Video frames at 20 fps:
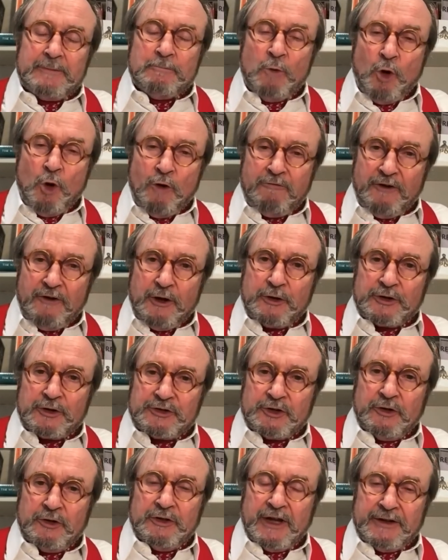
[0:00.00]
more focus
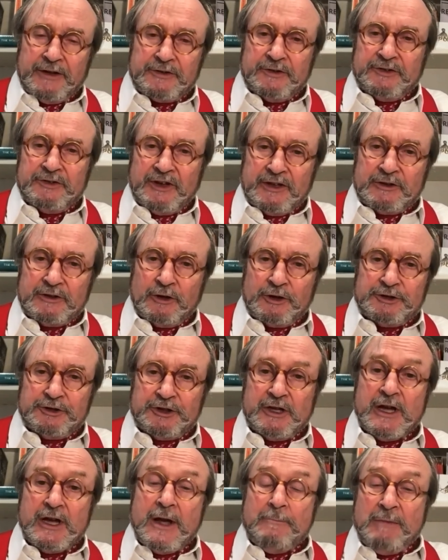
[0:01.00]
on that on
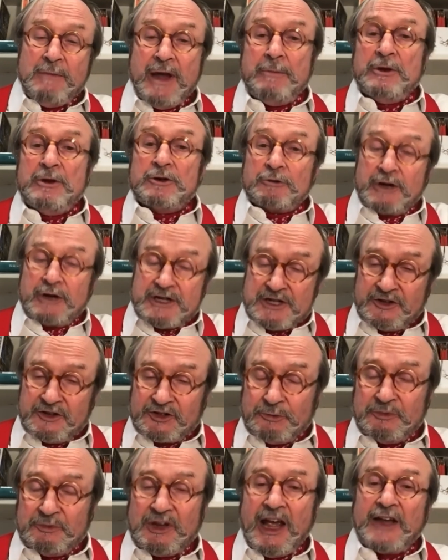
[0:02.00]
technology, maybe creating
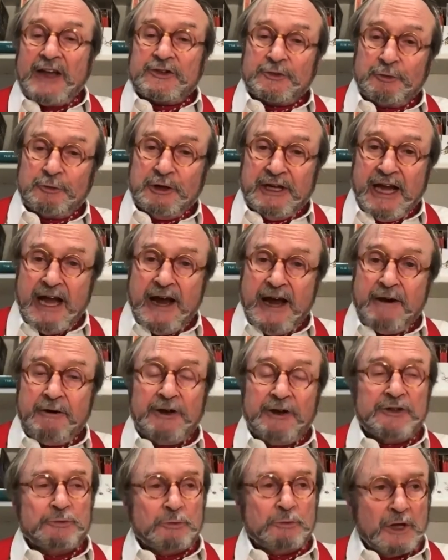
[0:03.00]
some tax free
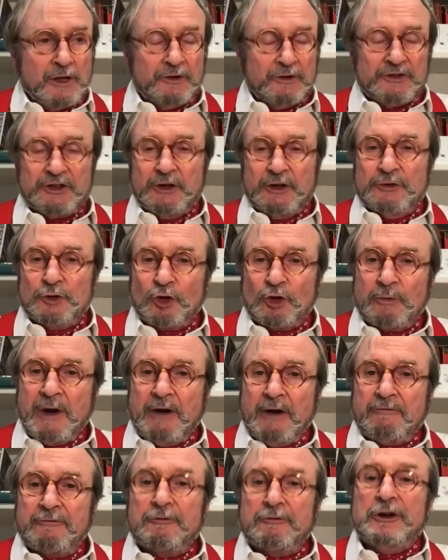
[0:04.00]
areas. Certain talk
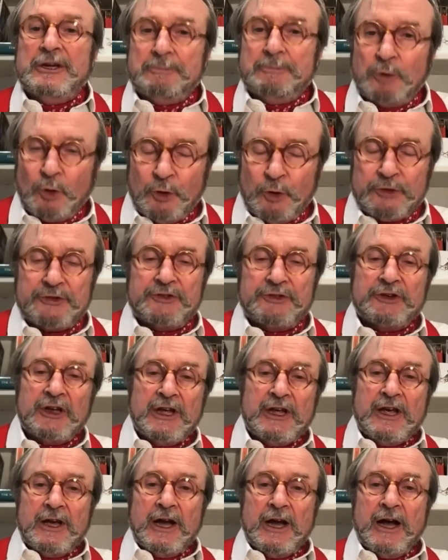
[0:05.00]
about free ports
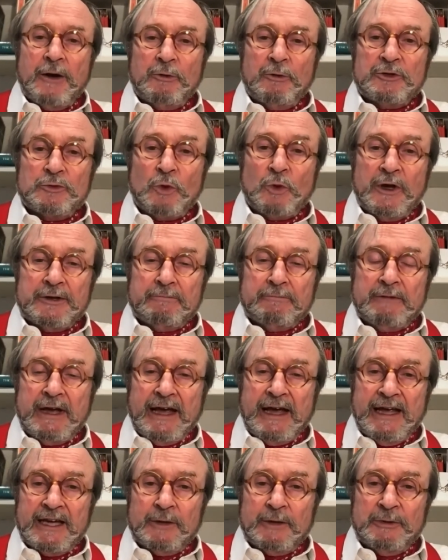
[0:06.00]
uh, was one
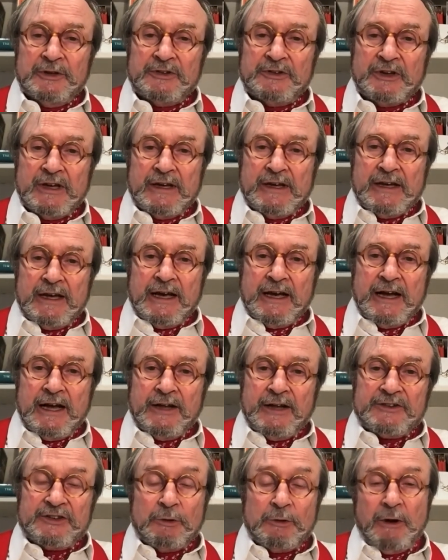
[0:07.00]
element.
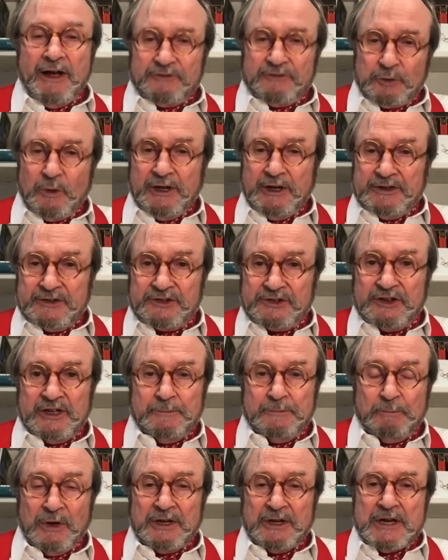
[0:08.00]
Uh, so we'll have to wait and see.
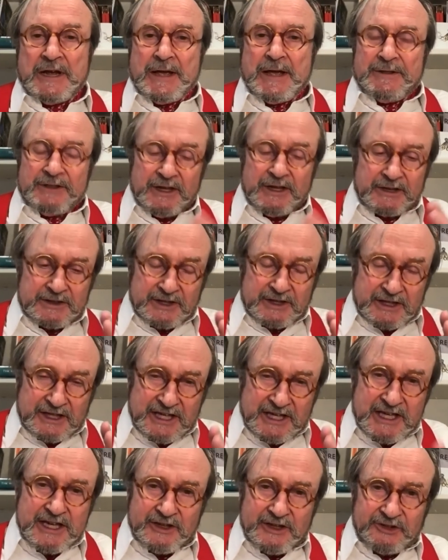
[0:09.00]
But the, the
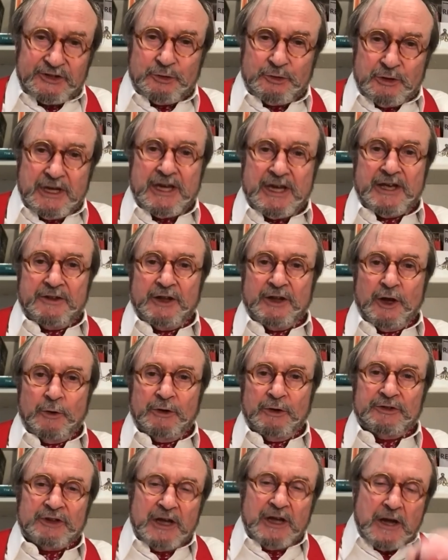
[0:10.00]
key issue here, though,
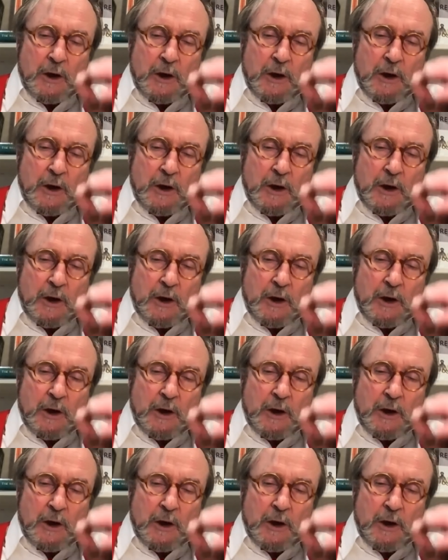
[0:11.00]
is